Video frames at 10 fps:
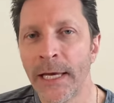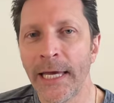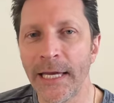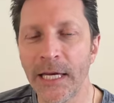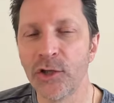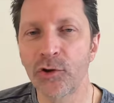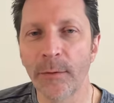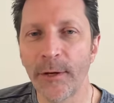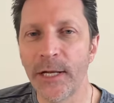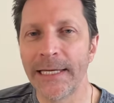He
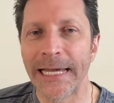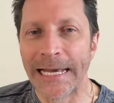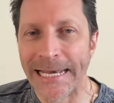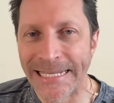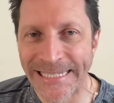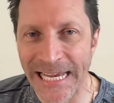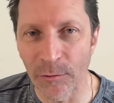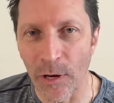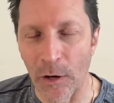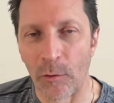contributed
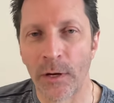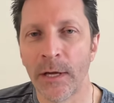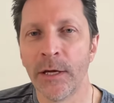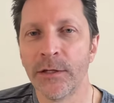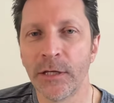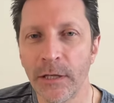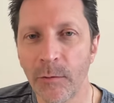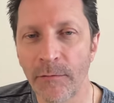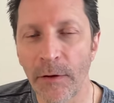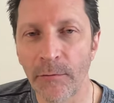zero to
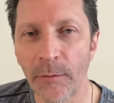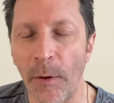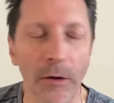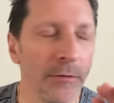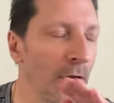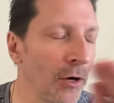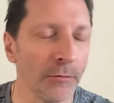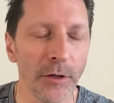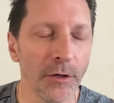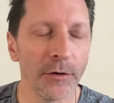Louisville football. No,
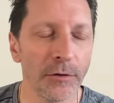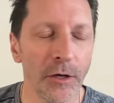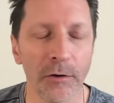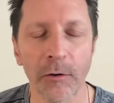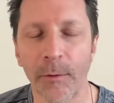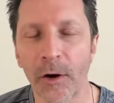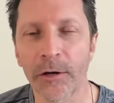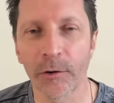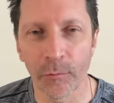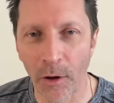no, no, no, no, no, Mark,
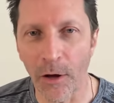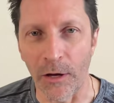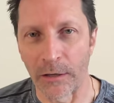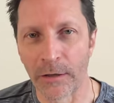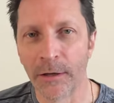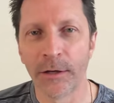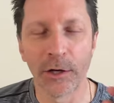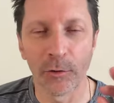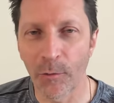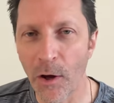you're wrong.
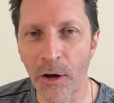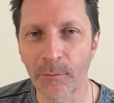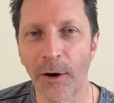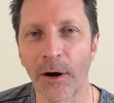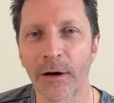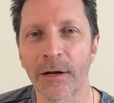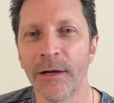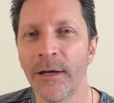You're wrong, Mark.